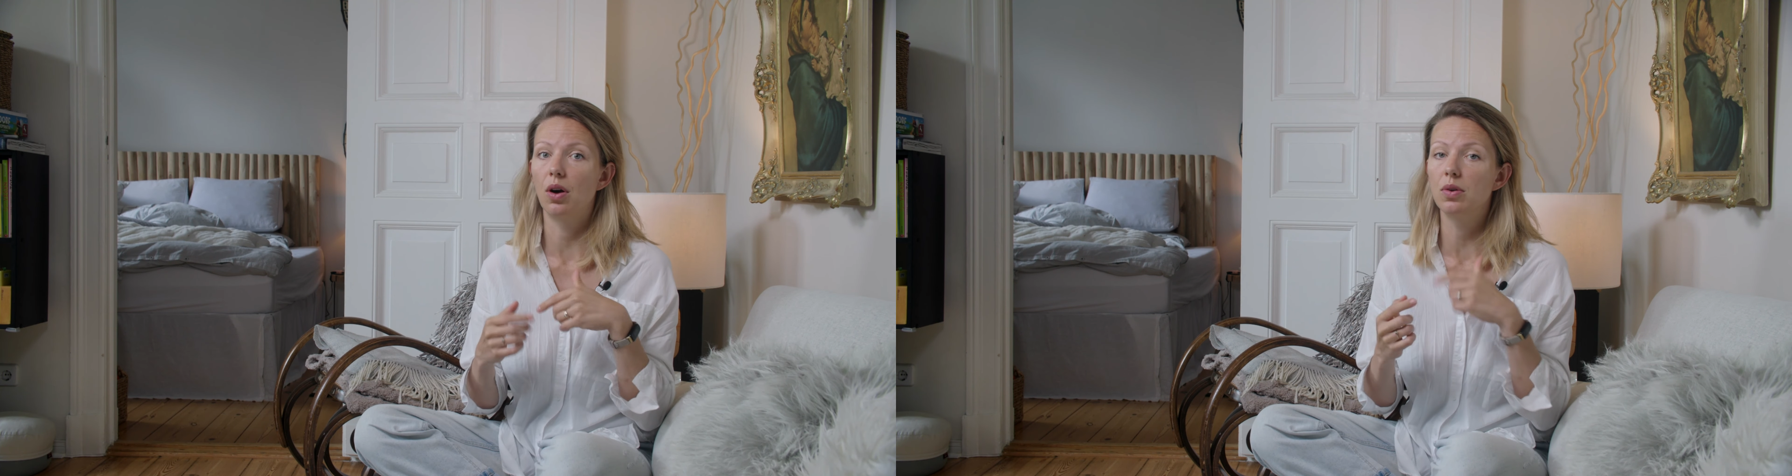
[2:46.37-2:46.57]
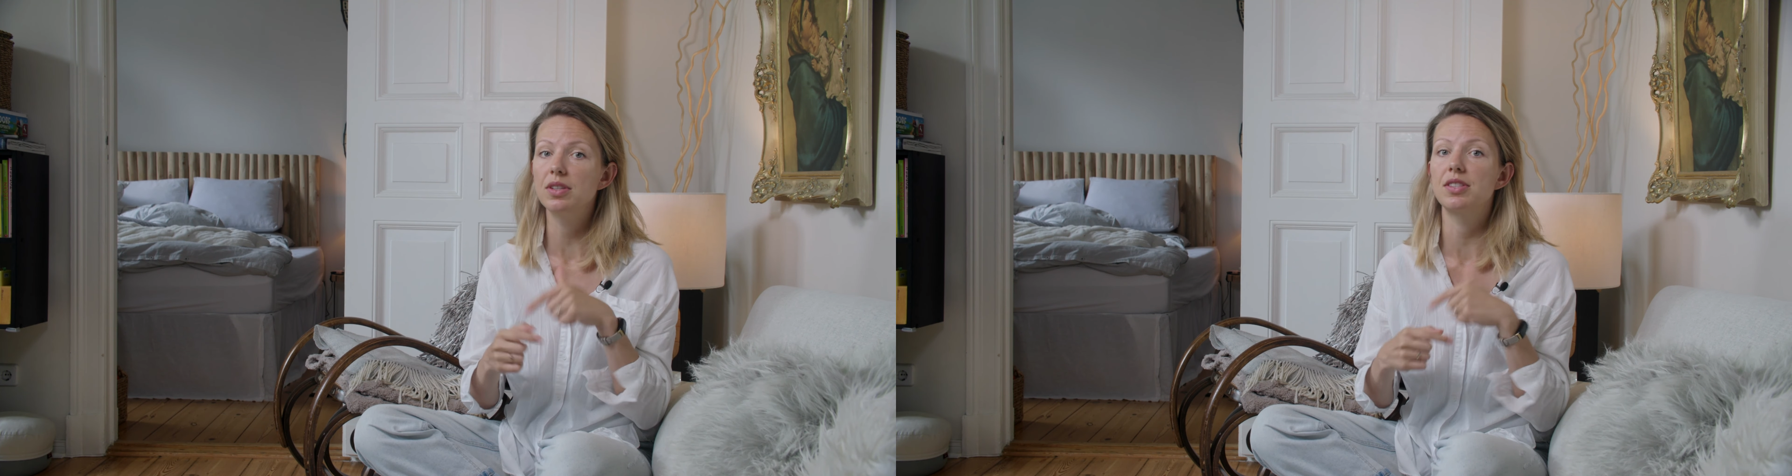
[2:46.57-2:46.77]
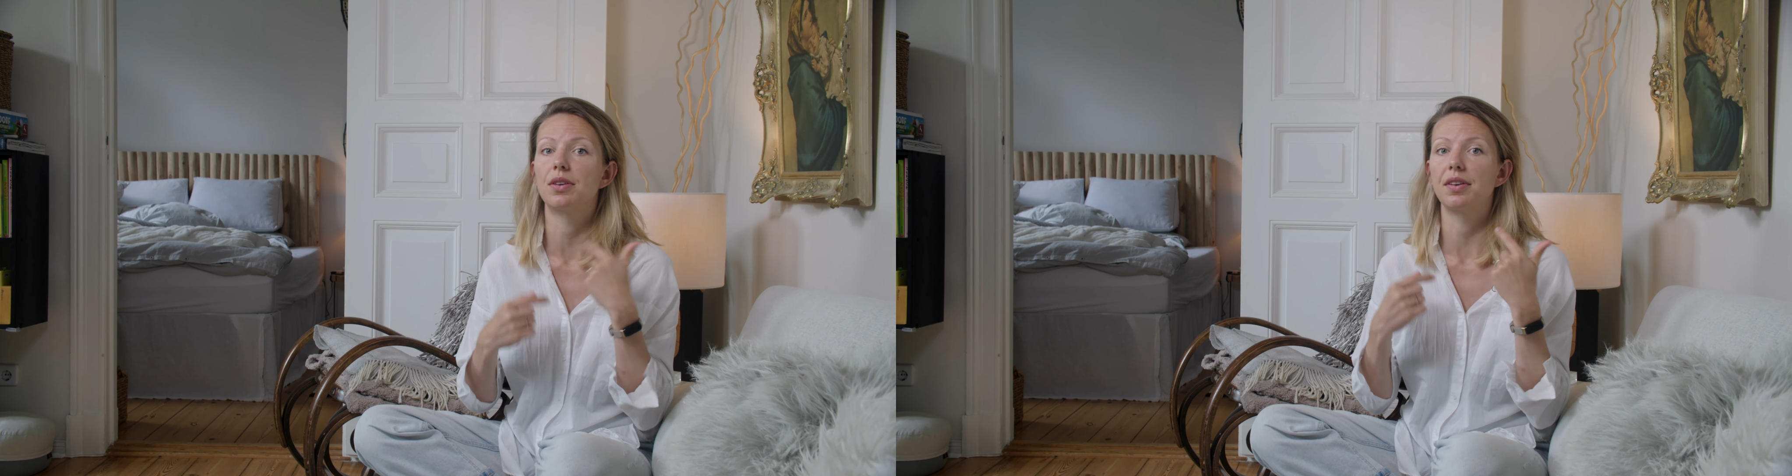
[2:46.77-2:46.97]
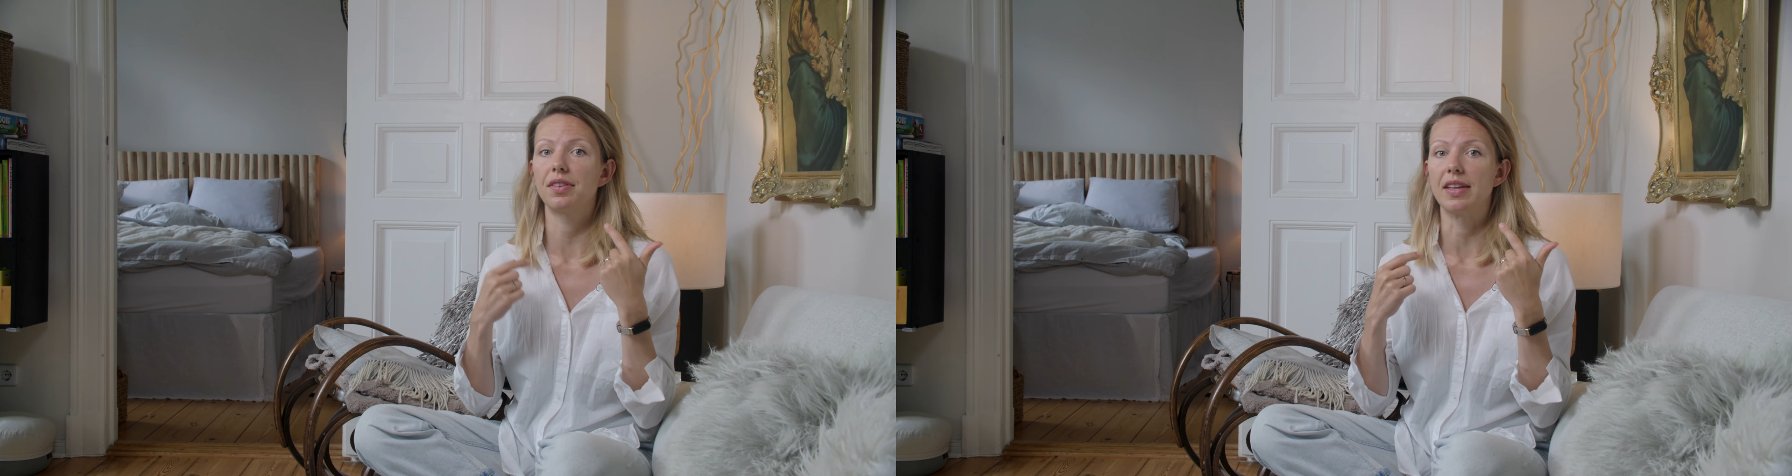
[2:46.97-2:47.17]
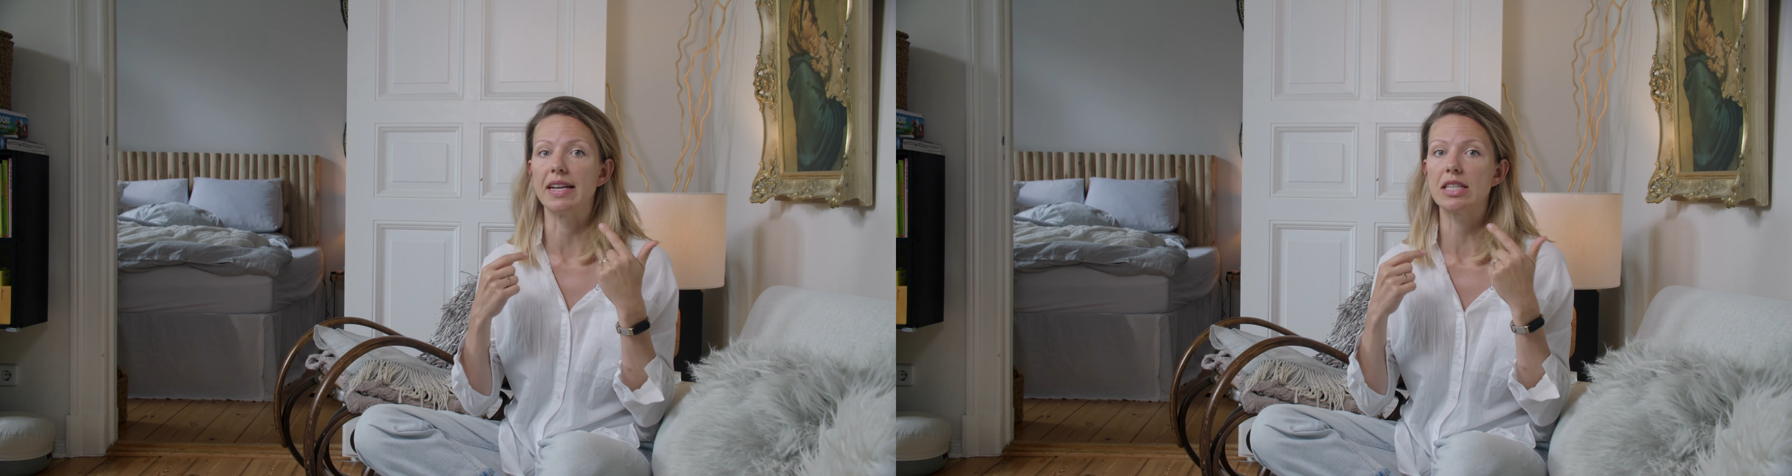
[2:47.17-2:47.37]
only store
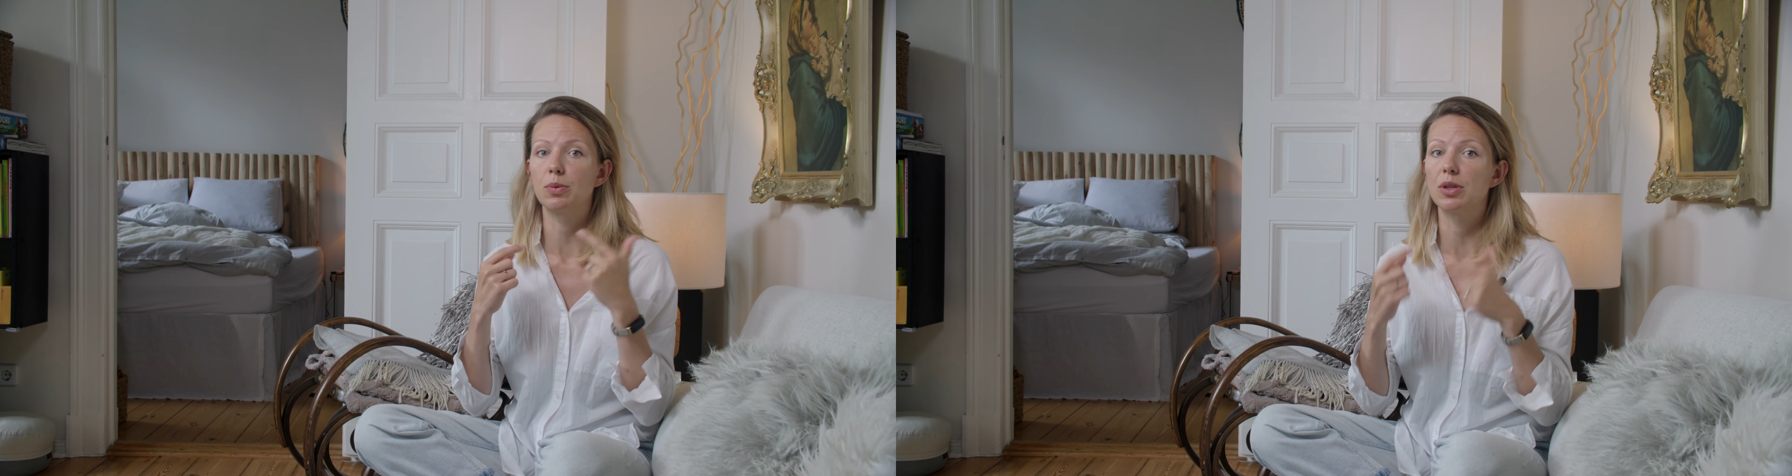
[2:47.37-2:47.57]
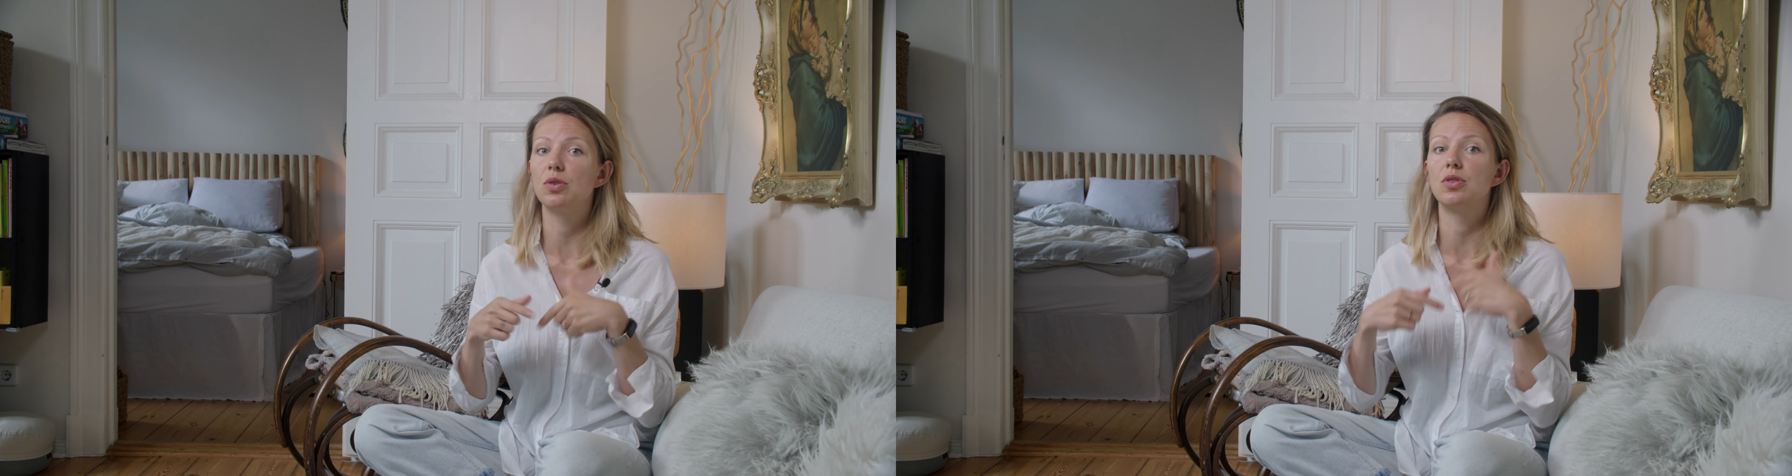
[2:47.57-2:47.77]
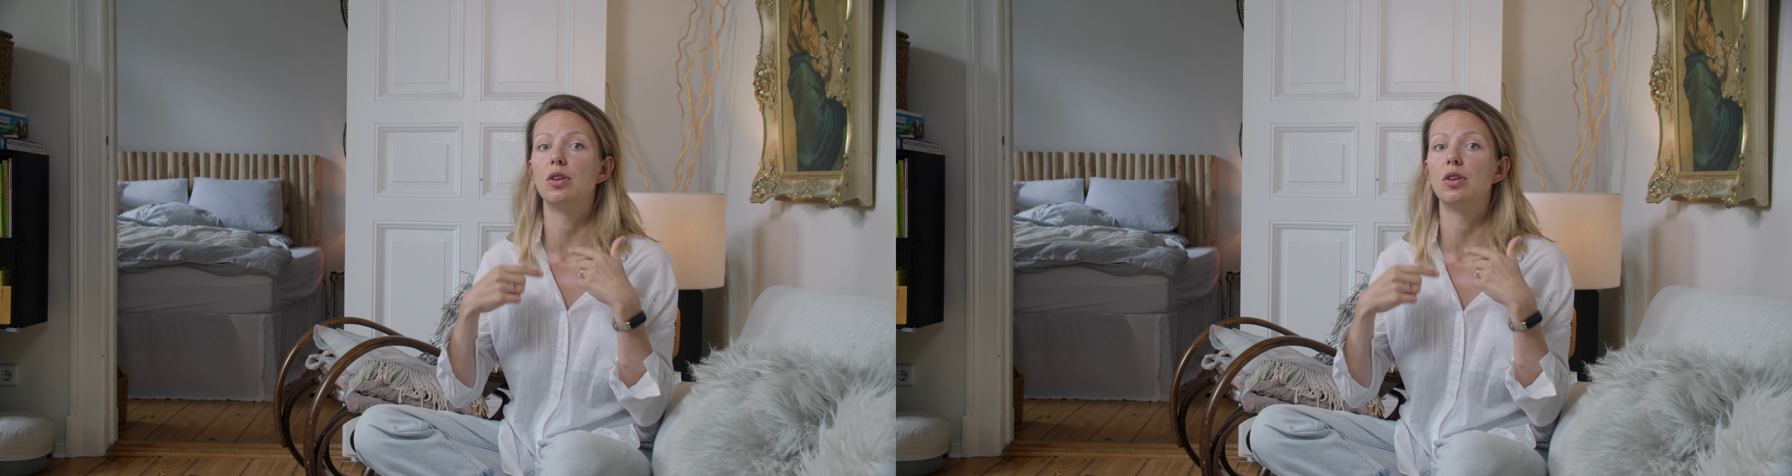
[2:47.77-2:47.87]
things what you